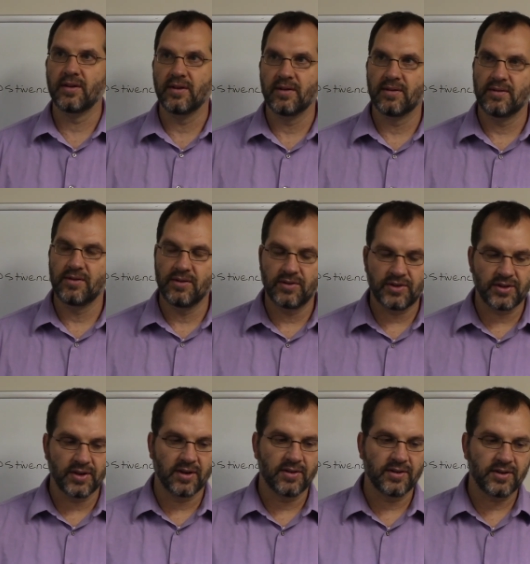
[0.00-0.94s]
You
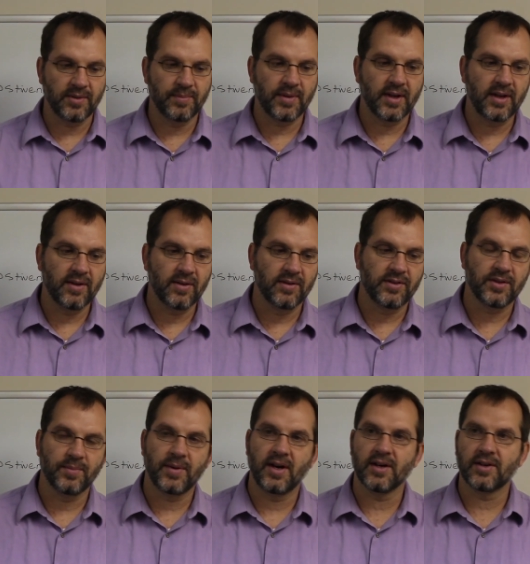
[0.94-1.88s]
start somebody on
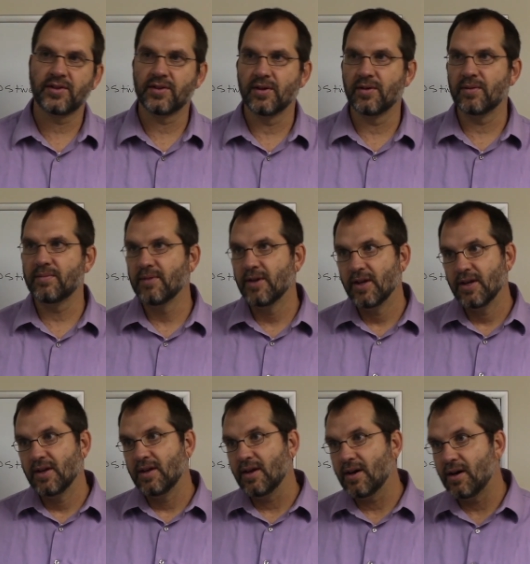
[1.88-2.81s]
Suboxone.
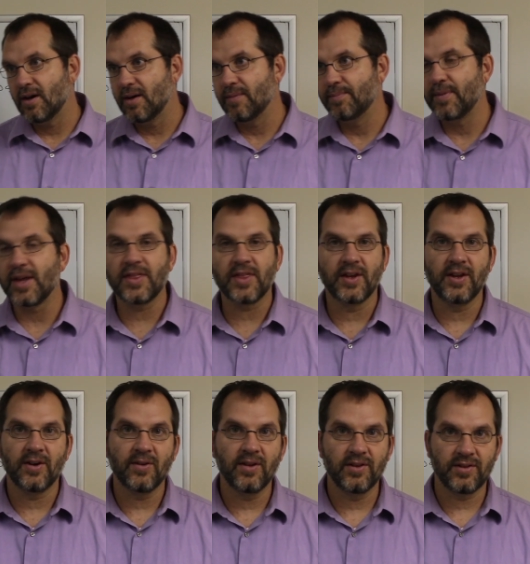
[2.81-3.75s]

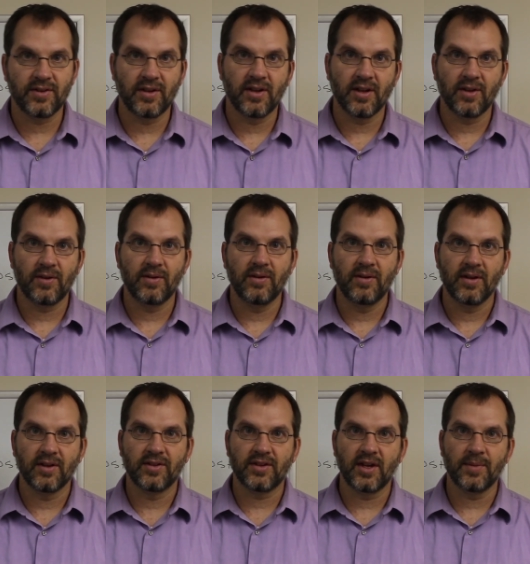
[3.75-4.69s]
Methadone is another
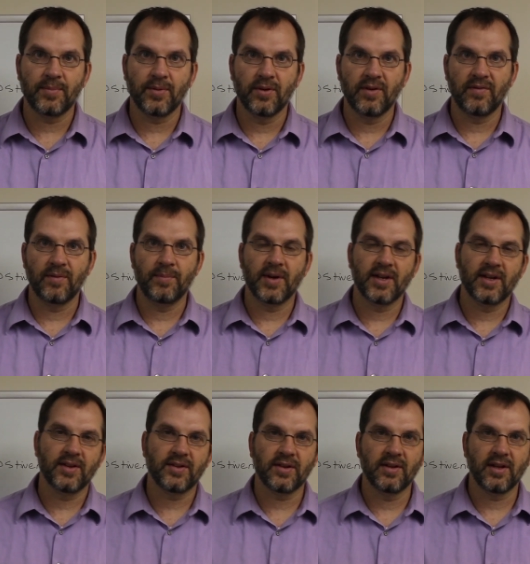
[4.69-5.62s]
example of a
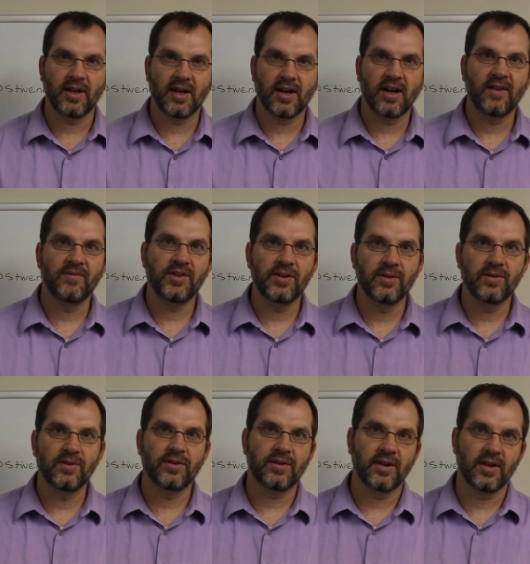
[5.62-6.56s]
medicine that I have
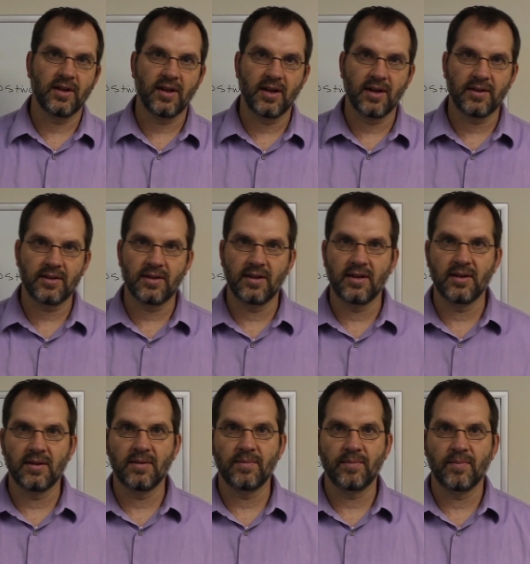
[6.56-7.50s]
used at
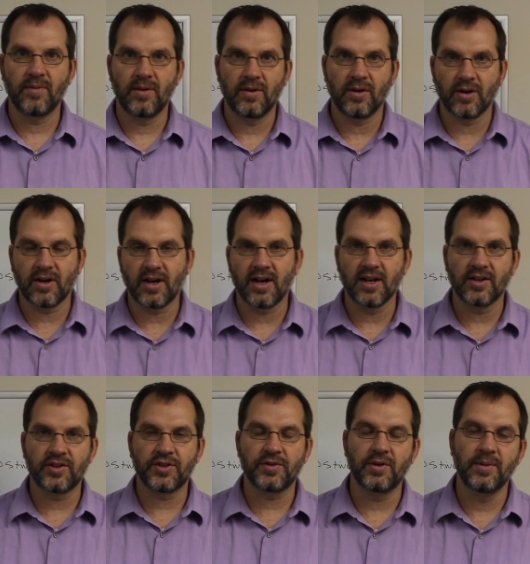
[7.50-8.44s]
the
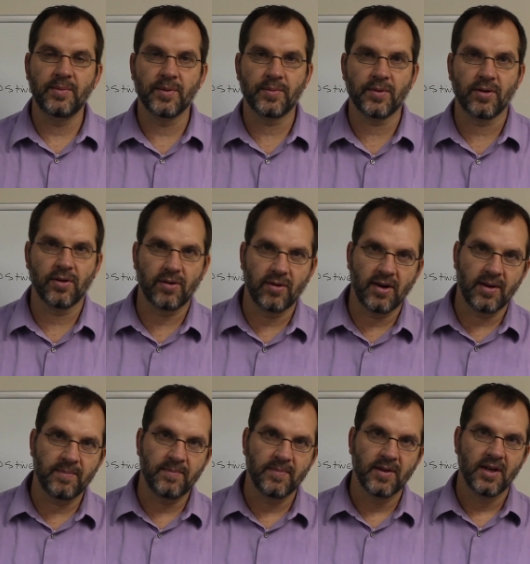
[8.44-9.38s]
narcotics treatment
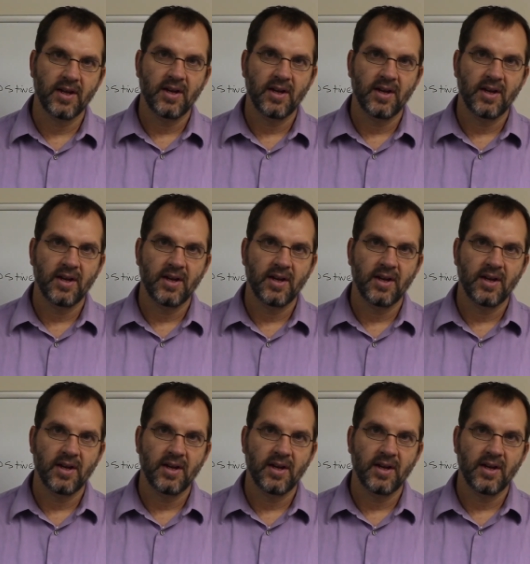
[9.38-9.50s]
program